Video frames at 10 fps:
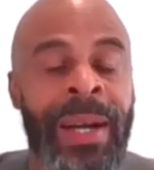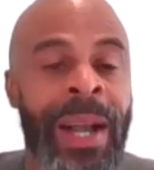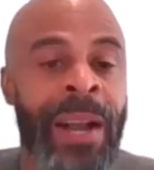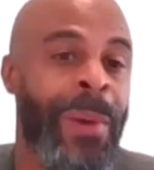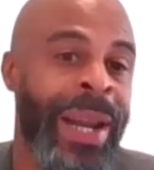Uh,
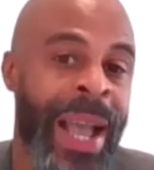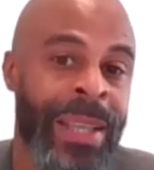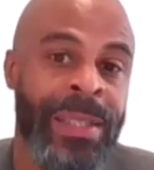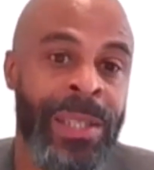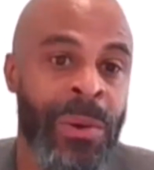everybody
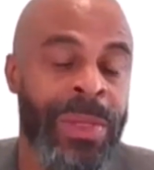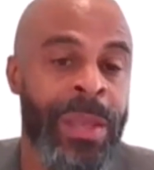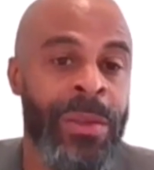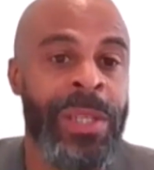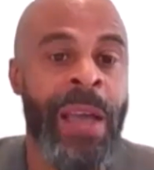has to deal with
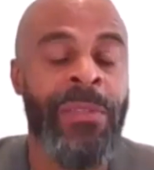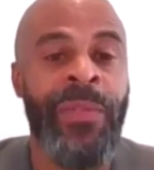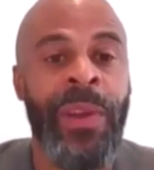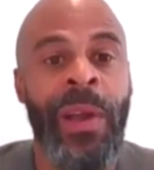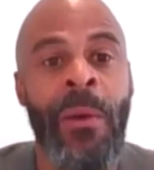it. You just have to
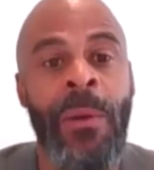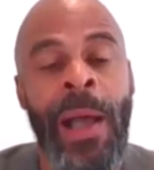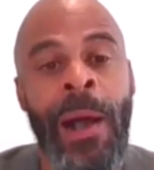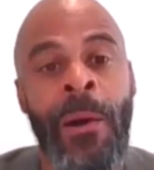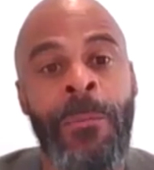figure out
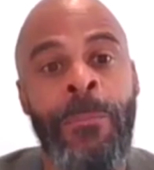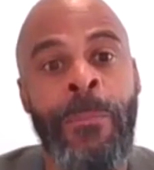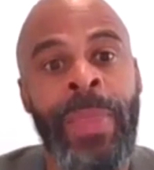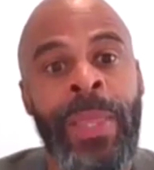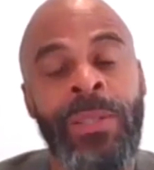how
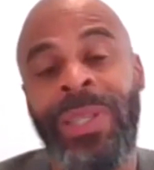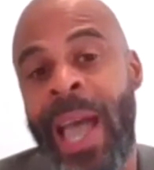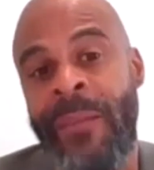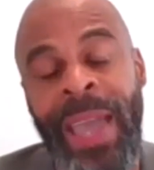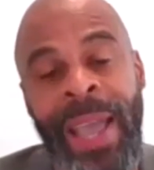to
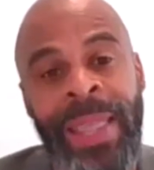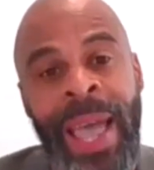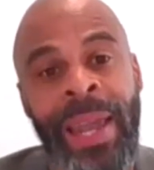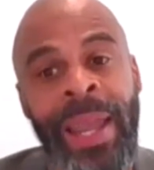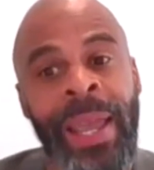navigate
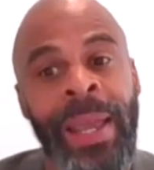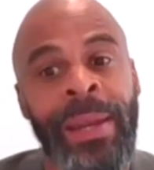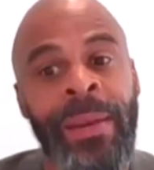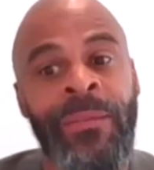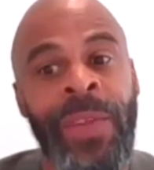that
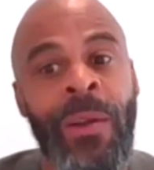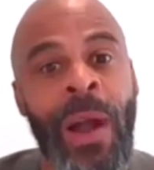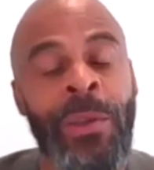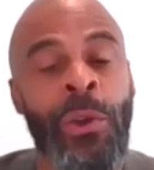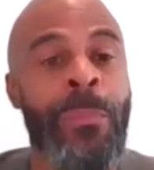and figure
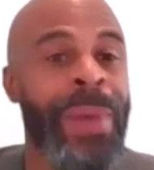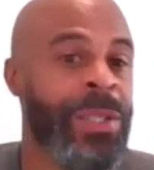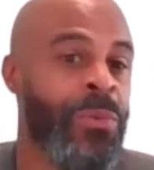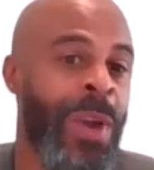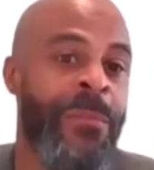out your
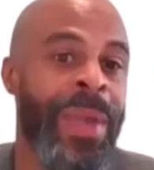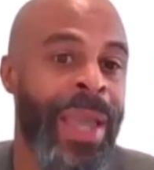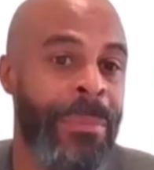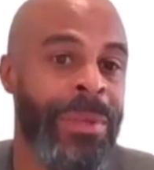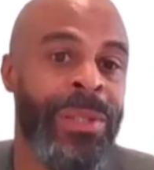best way of
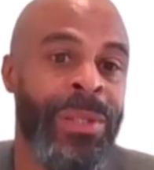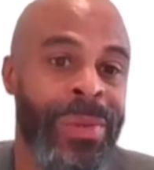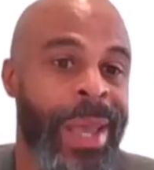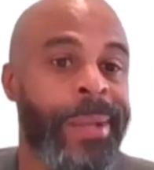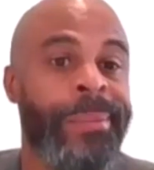being able to do
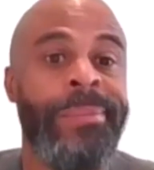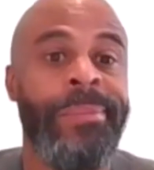that.